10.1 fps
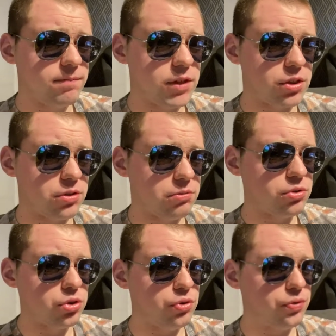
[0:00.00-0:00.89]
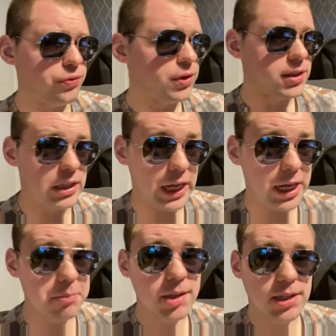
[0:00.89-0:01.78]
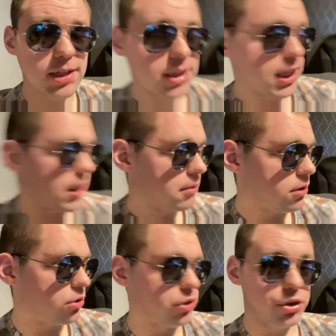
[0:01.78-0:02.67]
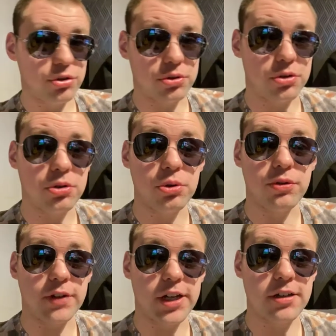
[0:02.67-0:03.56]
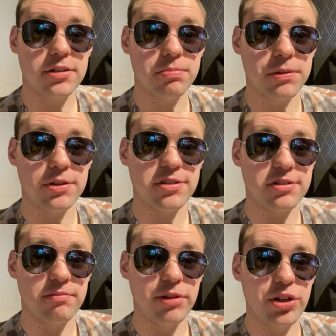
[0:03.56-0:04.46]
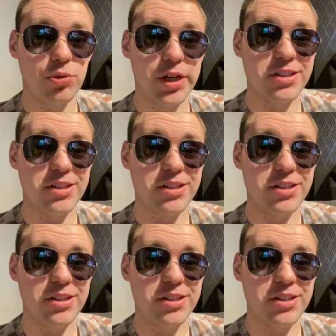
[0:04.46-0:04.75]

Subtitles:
you know, COOF name or the Coca-Cola virus, because, you know, white